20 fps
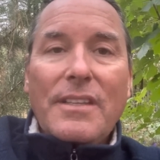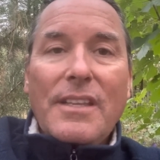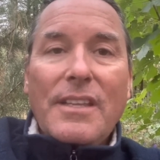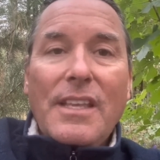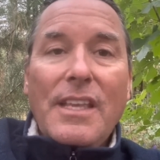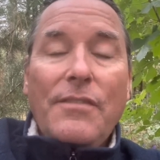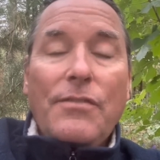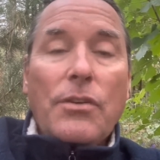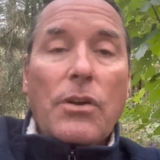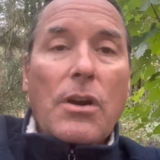
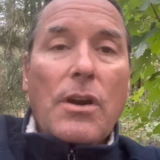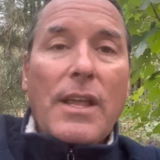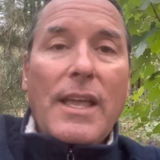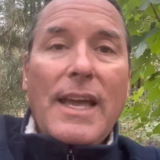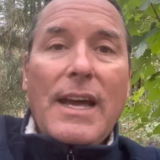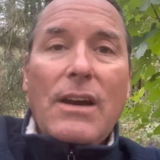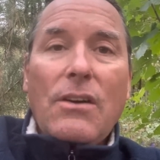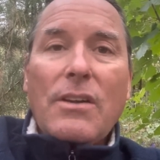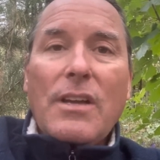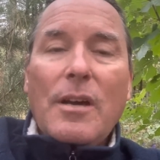If you're already
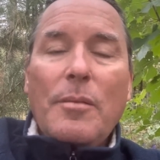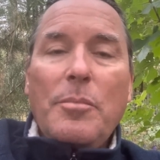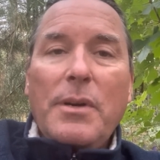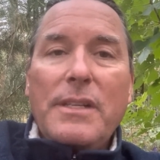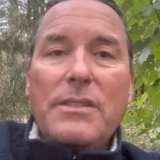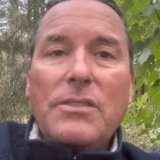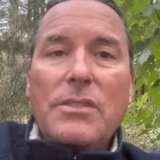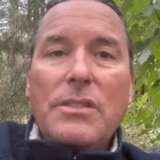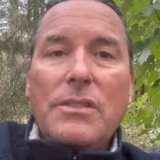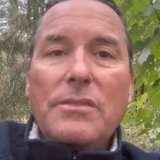out, God
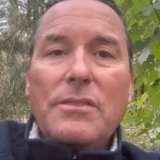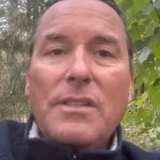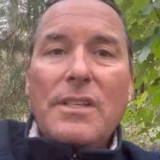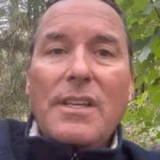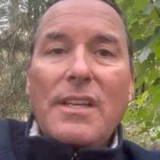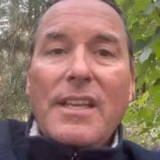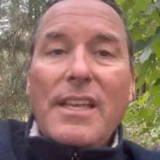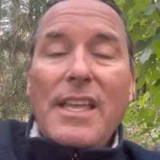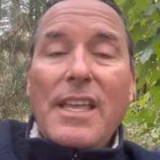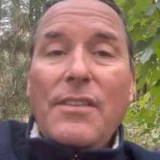bless you.
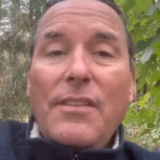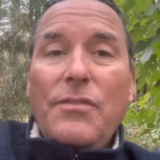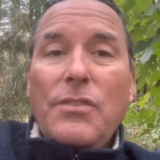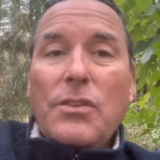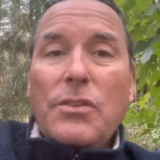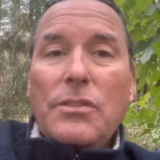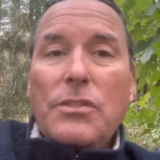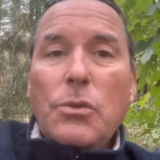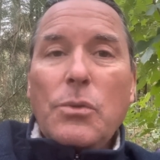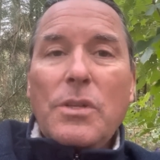If
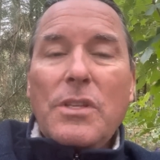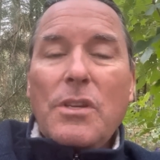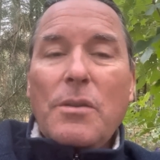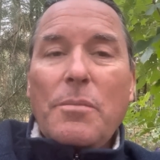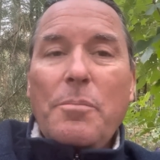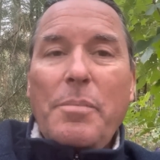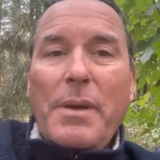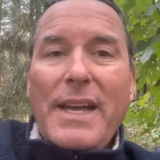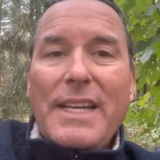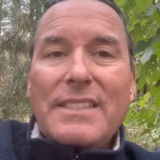you're doing your
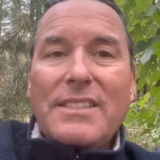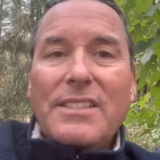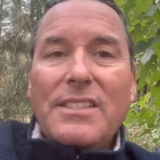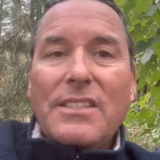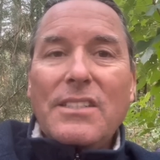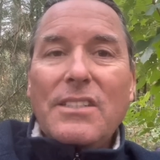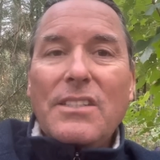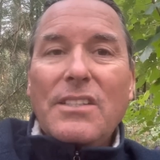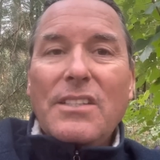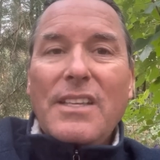best
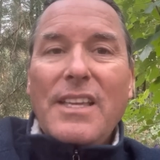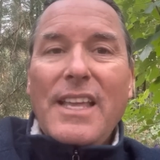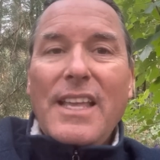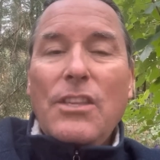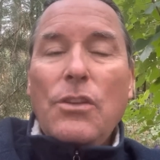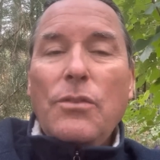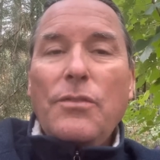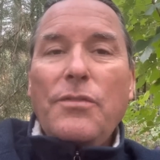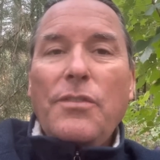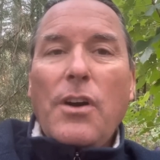
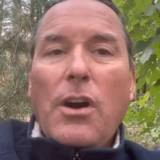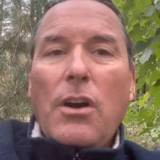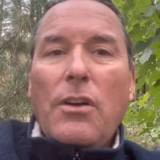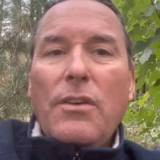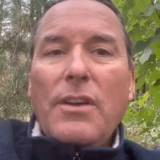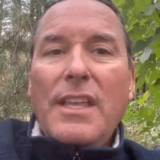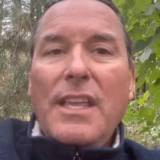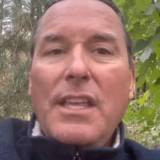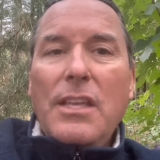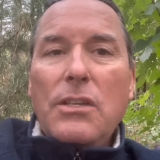and you've
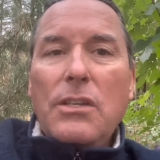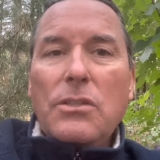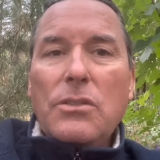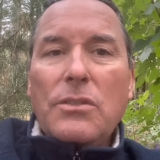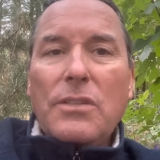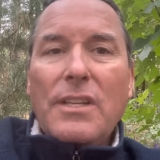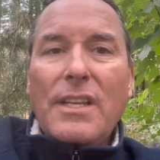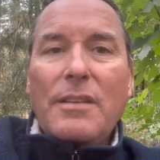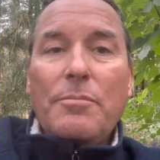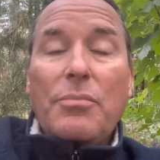already
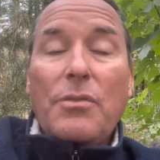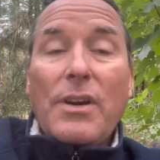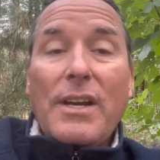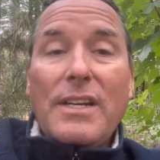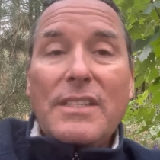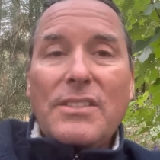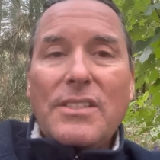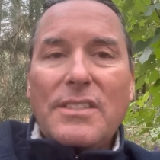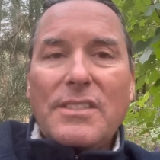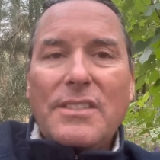healed and
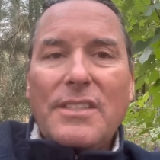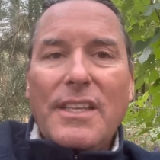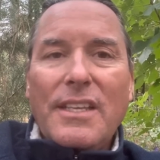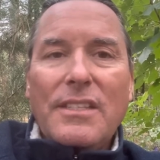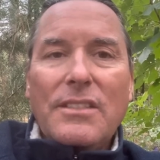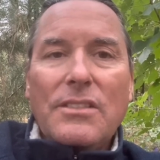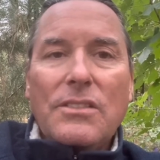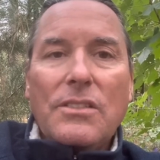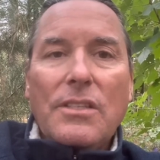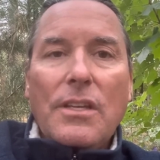processed
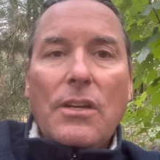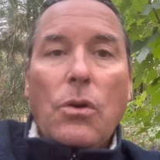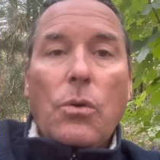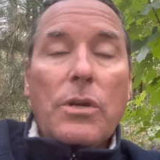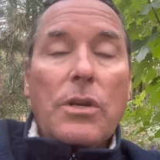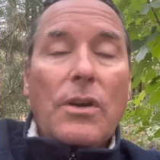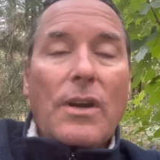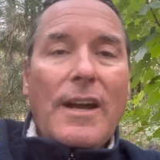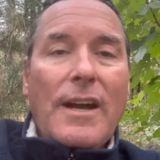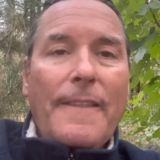things
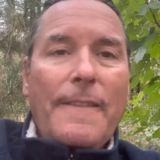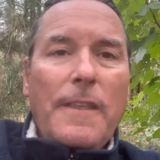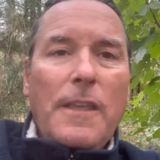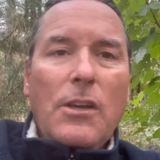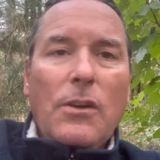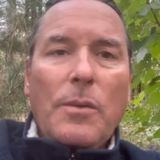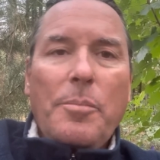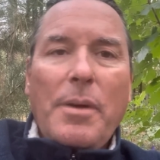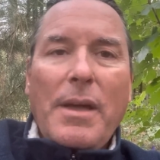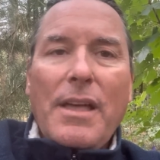or you're on the
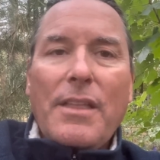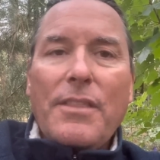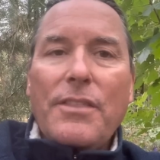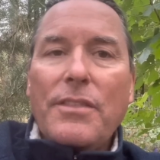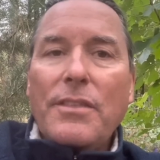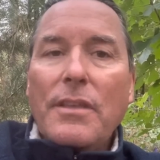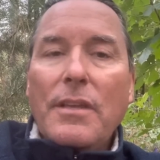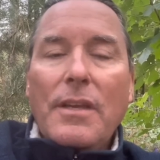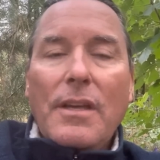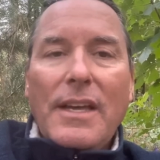healing path,
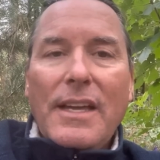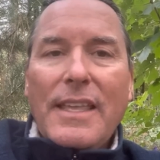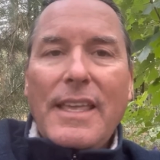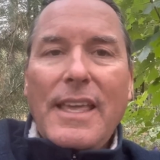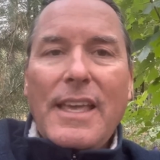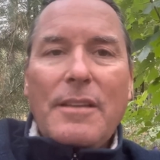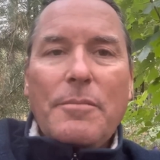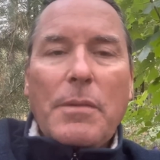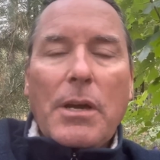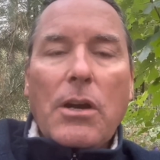
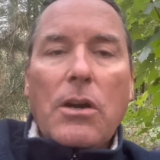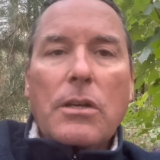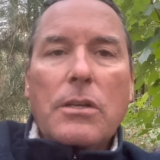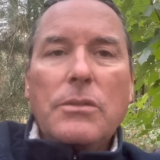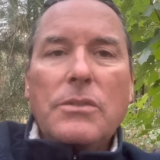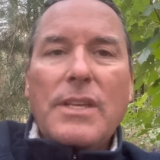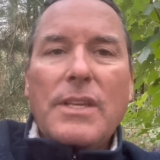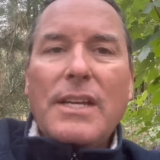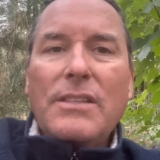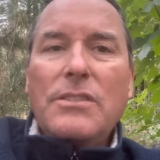again, my heart
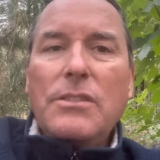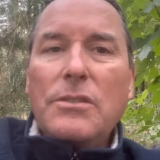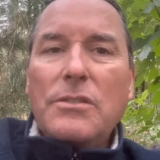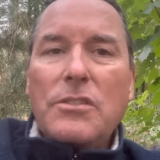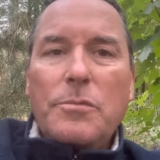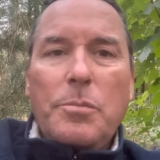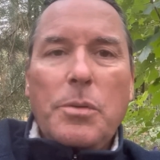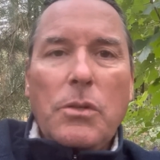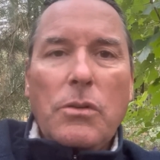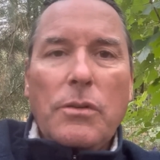goes out to you. This
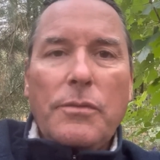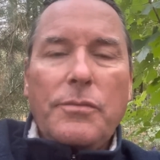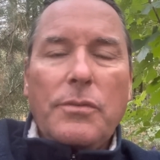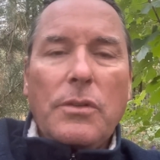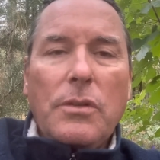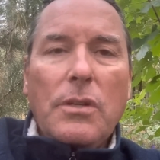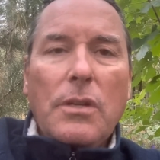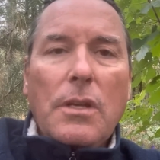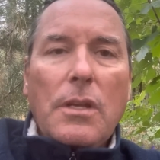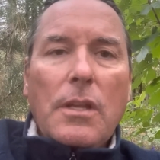is
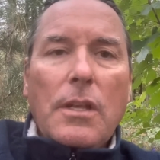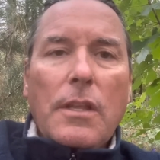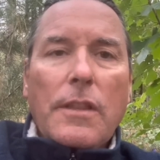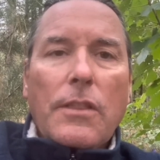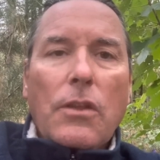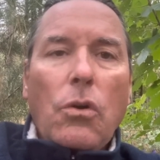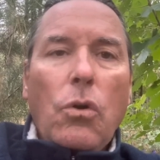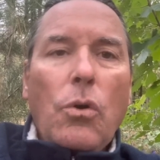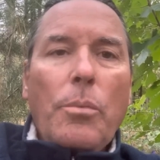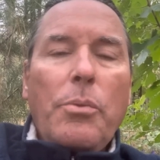beautiful.
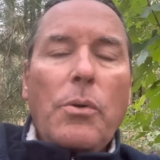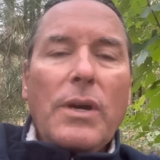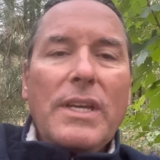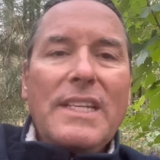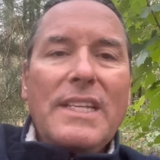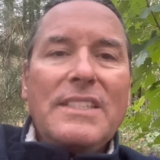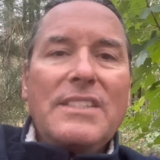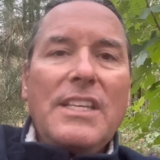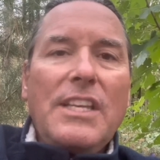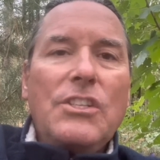The whole
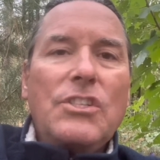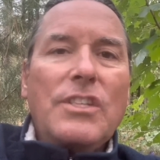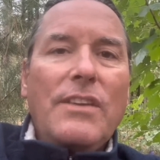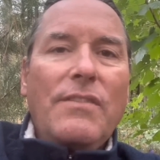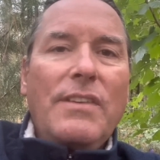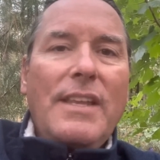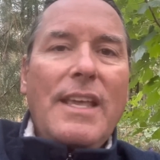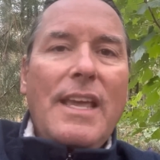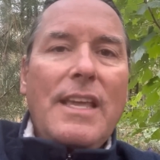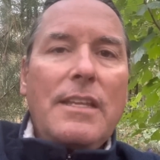point is each and
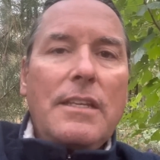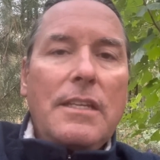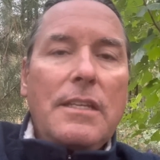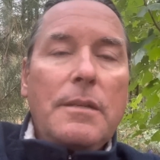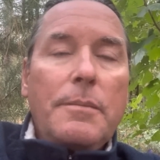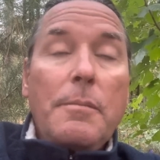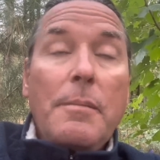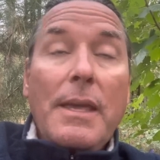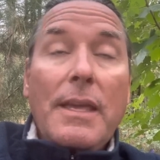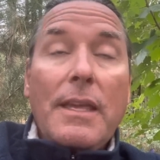every day you need
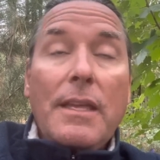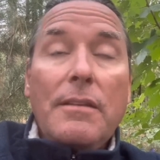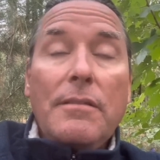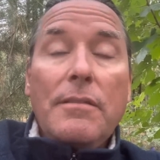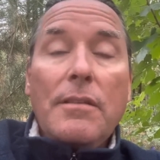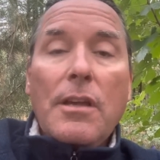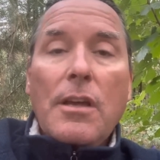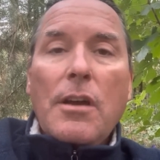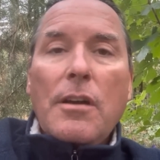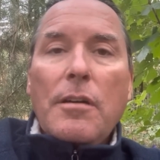to be making
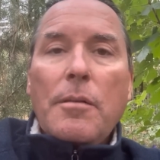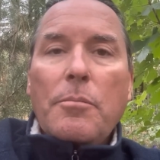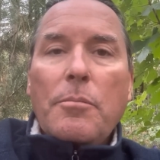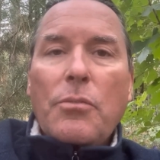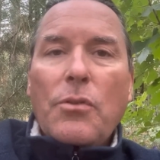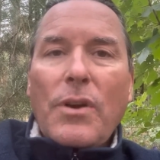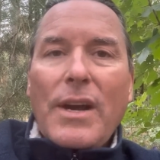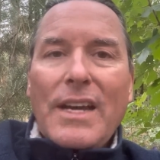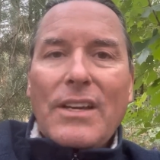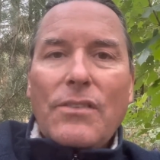
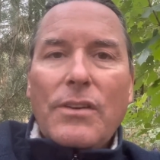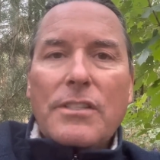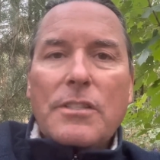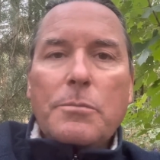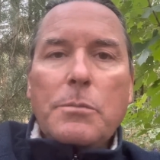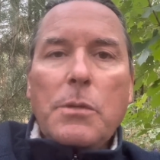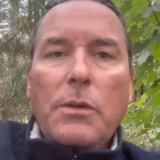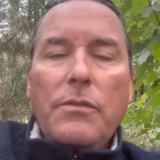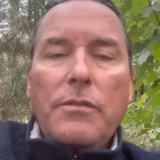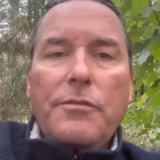progress,
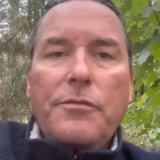moving